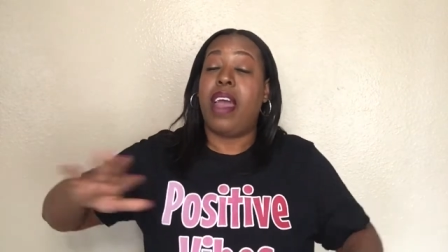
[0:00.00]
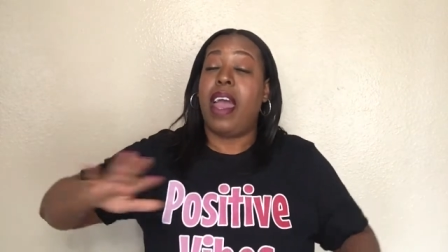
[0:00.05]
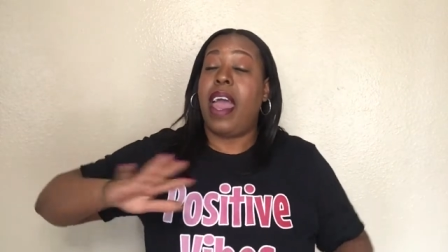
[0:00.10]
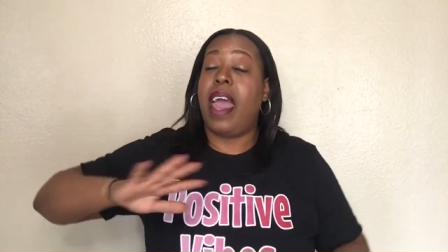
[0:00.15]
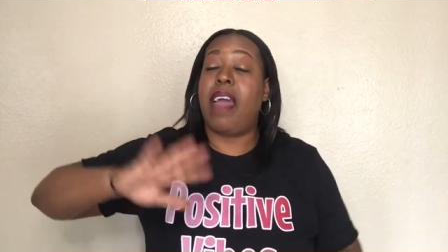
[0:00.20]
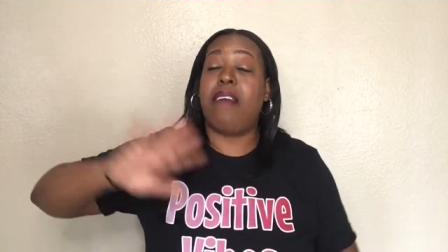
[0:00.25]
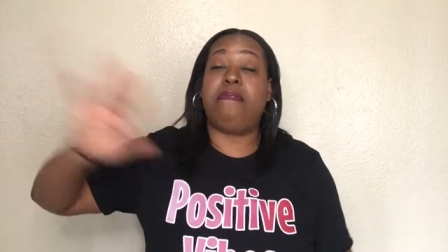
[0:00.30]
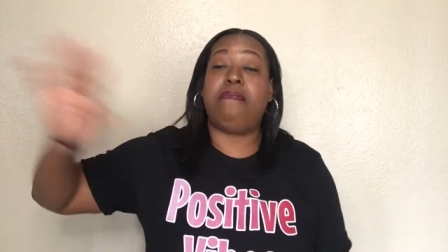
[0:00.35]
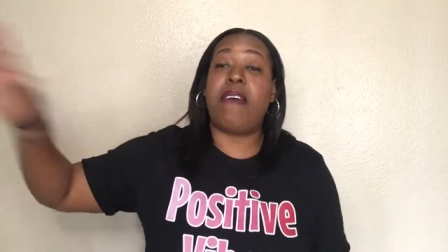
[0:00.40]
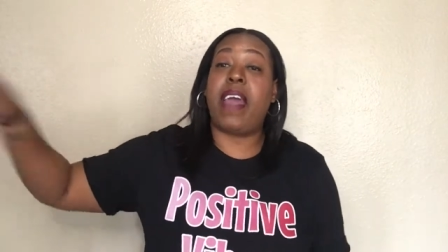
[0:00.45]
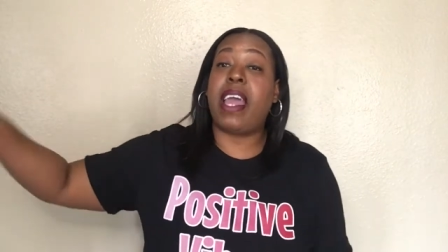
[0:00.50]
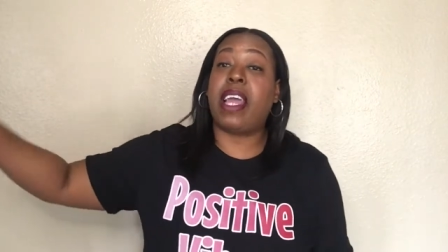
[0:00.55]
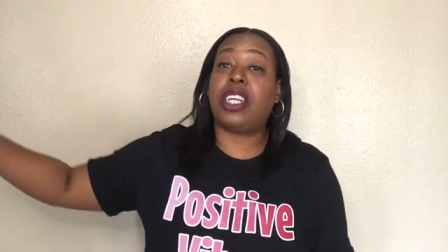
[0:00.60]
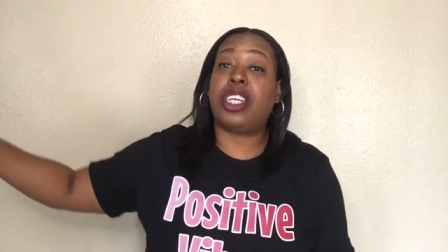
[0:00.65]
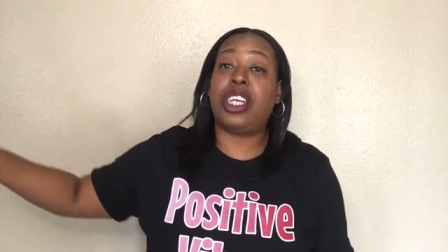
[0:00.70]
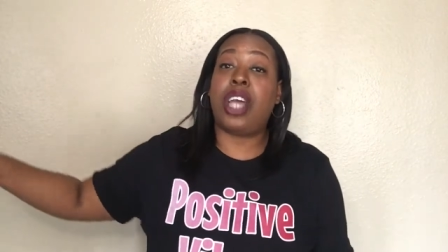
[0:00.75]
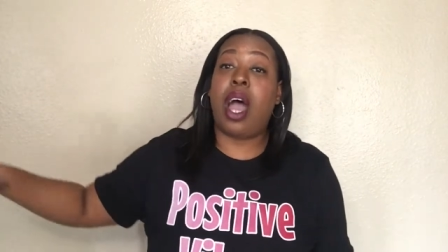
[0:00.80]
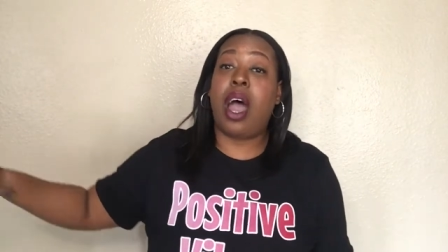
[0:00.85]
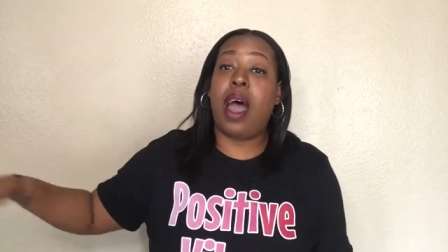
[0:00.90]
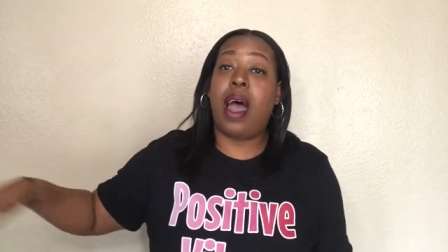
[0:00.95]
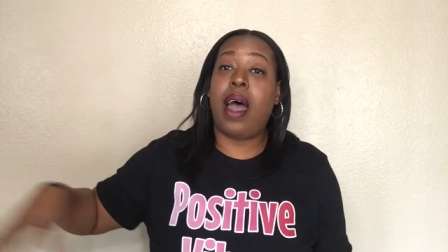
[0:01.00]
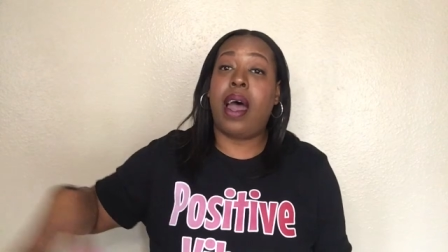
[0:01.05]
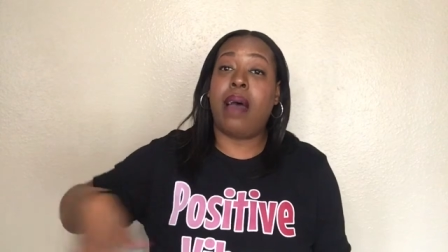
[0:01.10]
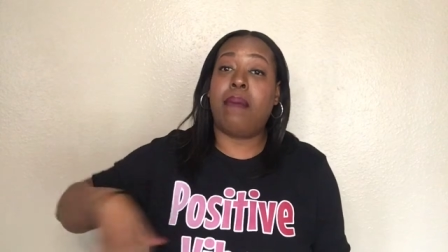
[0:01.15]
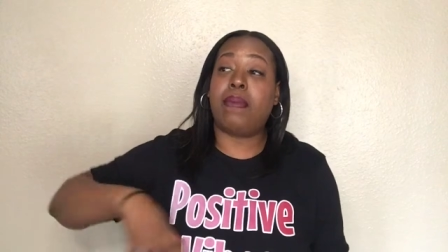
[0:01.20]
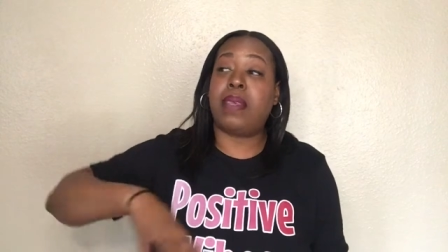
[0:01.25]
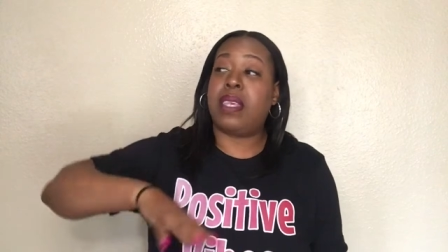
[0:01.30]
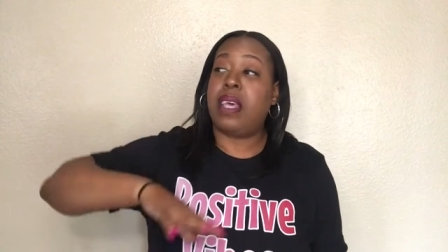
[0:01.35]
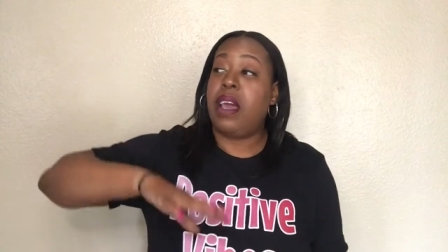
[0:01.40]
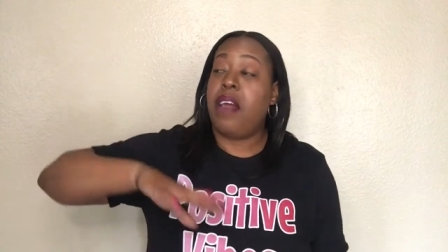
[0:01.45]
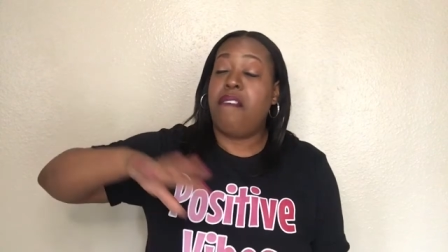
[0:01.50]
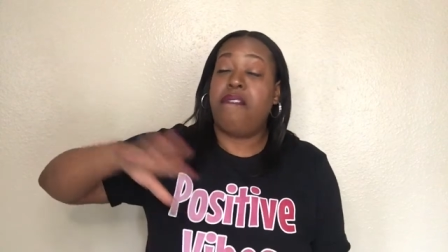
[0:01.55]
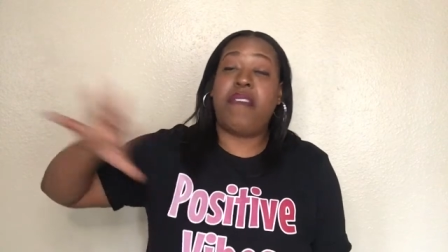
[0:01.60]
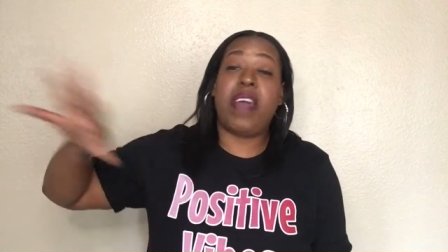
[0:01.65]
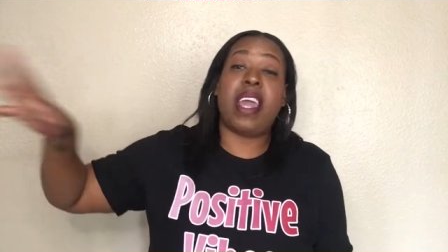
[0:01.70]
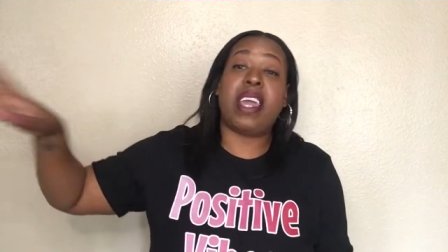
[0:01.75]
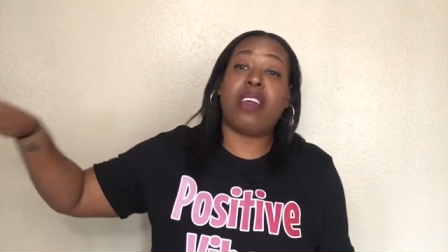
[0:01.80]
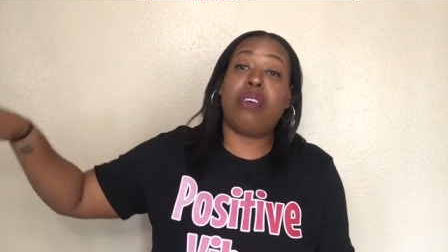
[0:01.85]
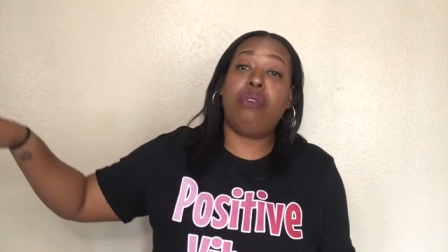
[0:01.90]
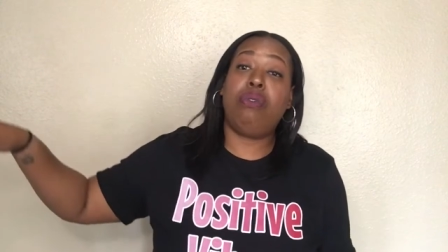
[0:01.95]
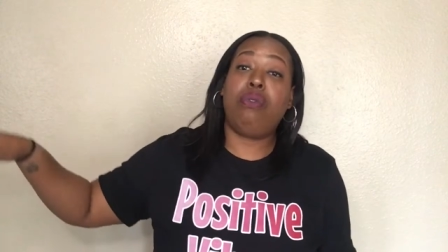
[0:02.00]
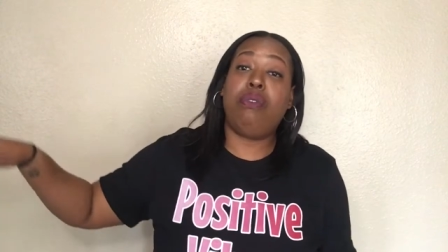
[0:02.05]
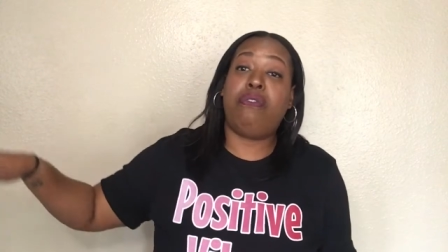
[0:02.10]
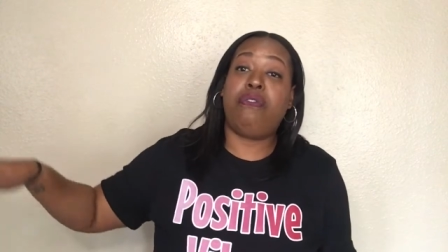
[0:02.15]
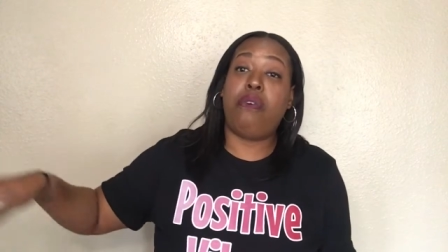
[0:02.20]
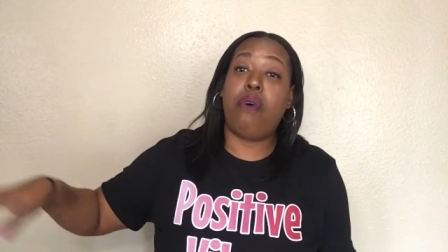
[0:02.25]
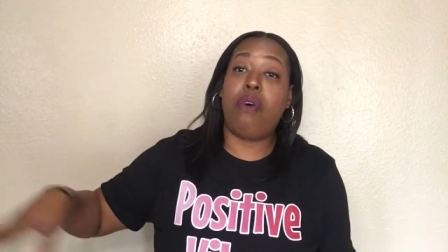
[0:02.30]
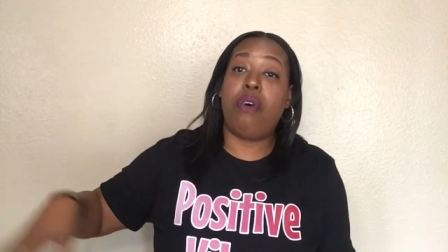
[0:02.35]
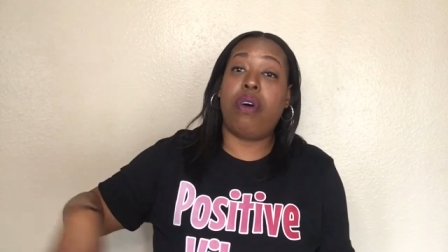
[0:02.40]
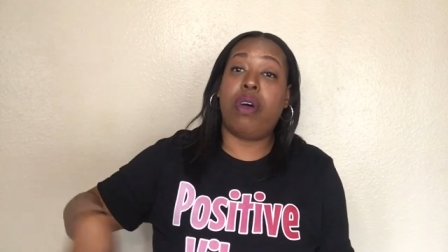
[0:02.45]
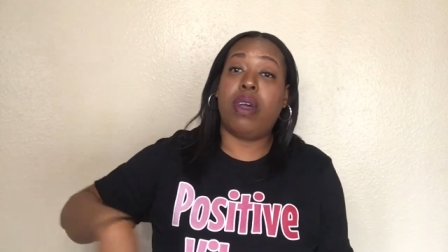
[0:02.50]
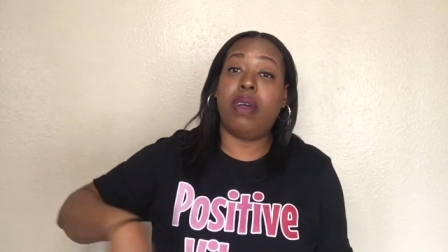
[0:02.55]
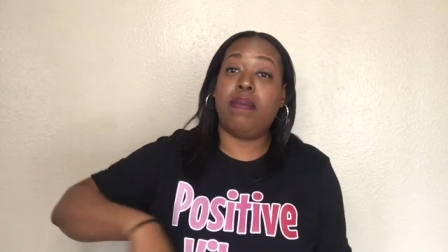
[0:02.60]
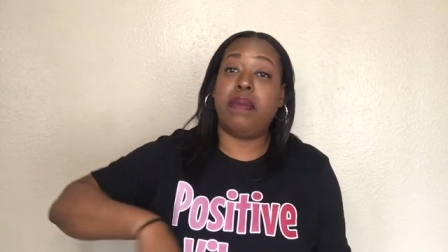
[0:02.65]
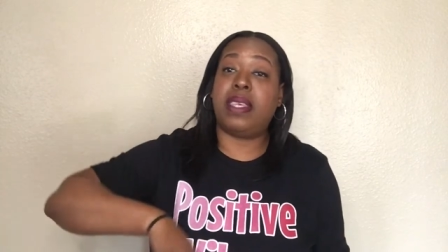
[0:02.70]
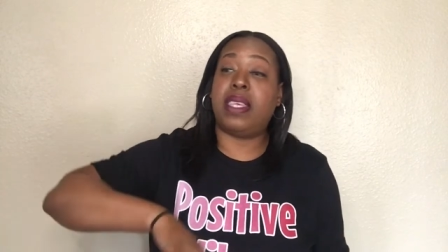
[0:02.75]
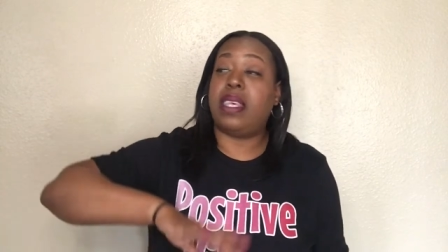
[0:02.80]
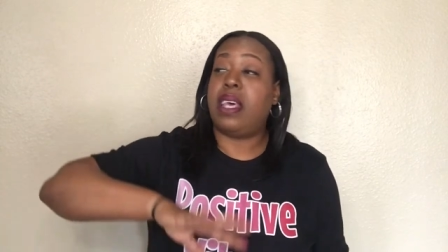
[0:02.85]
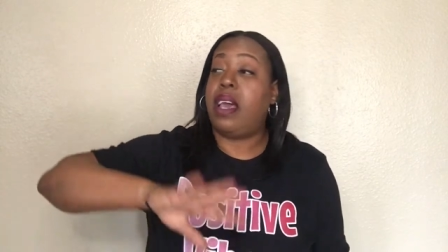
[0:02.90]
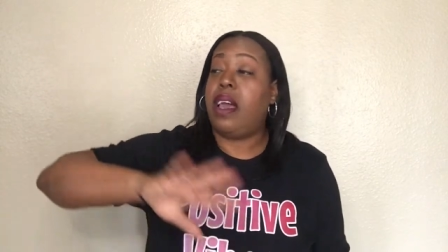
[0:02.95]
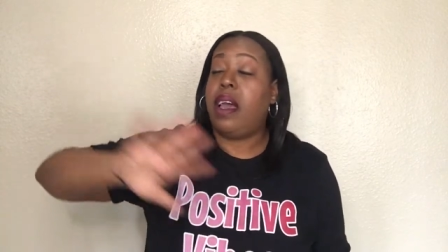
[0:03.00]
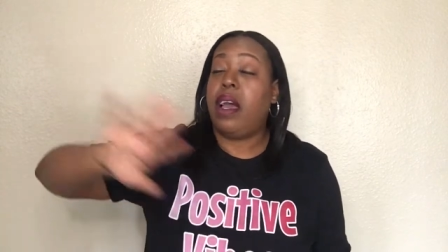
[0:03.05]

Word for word: had fake jobs, fake uniforms,